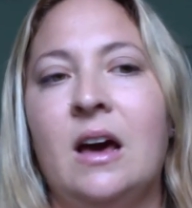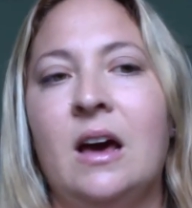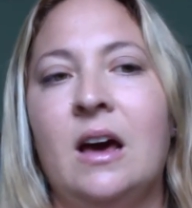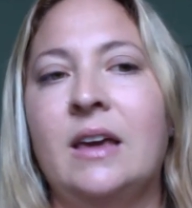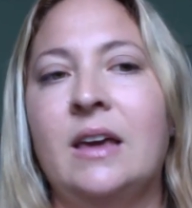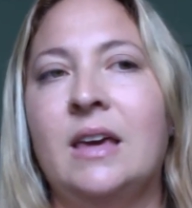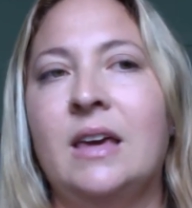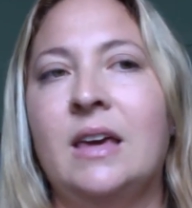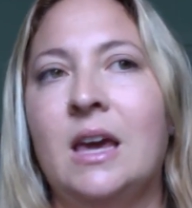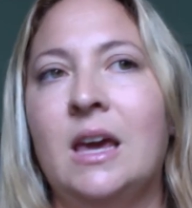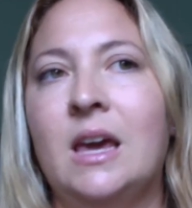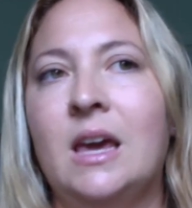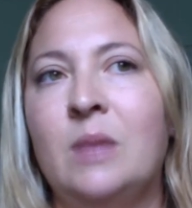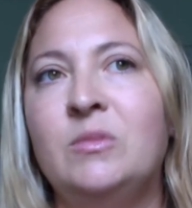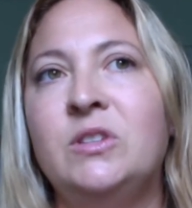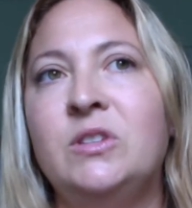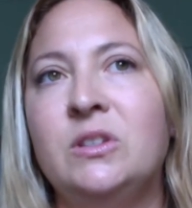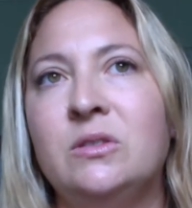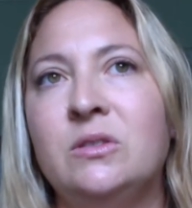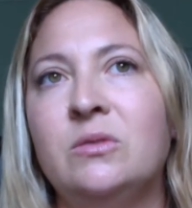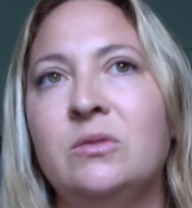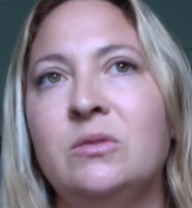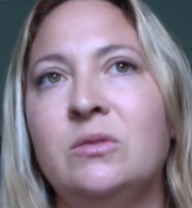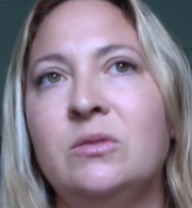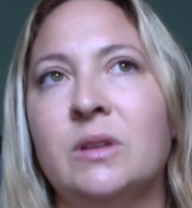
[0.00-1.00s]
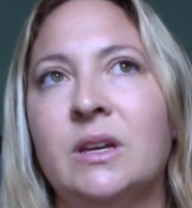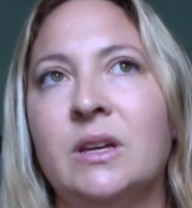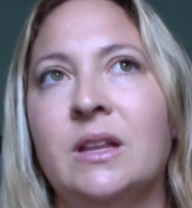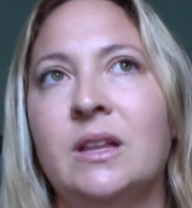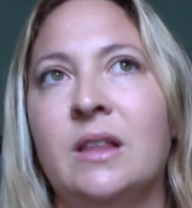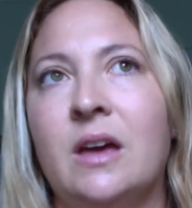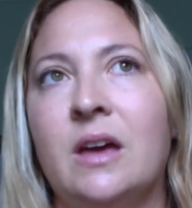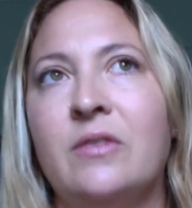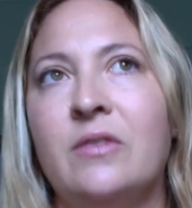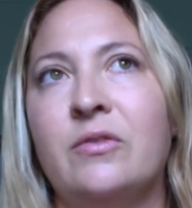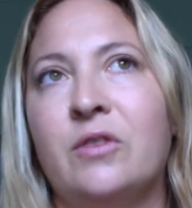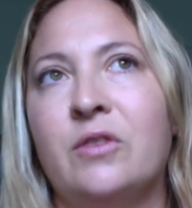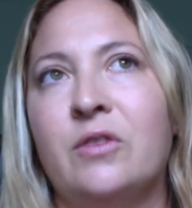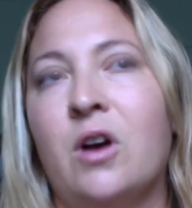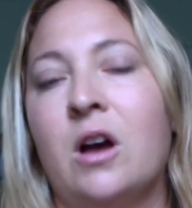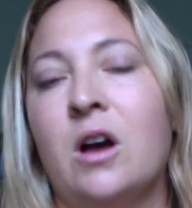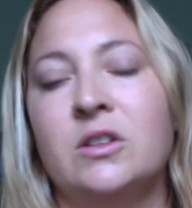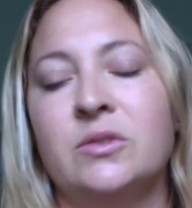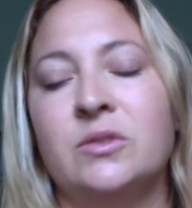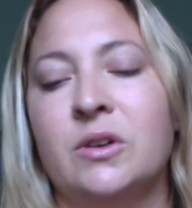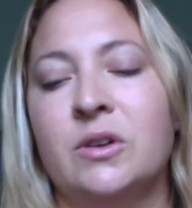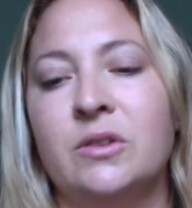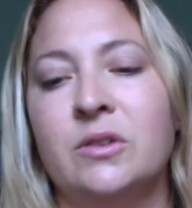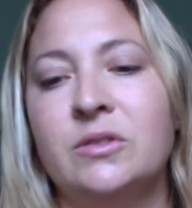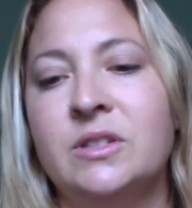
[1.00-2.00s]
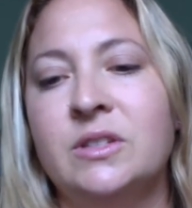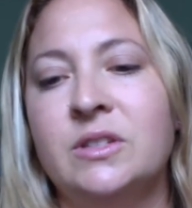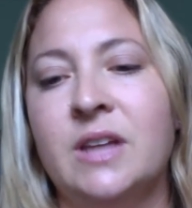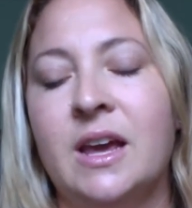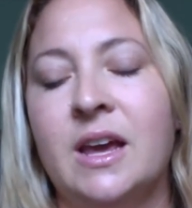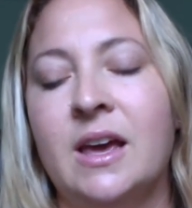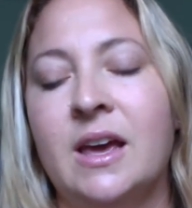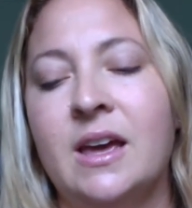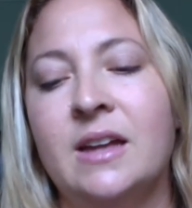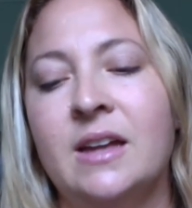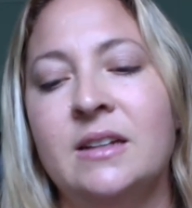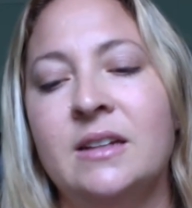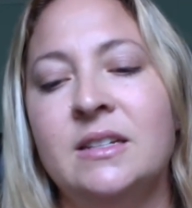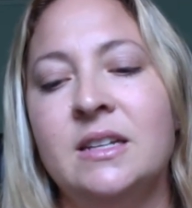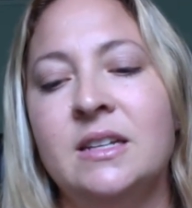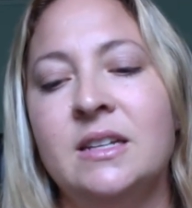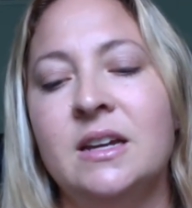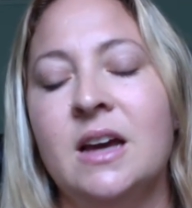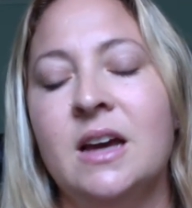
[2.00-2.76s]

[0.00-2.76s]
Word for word: I came to really a life crossroads and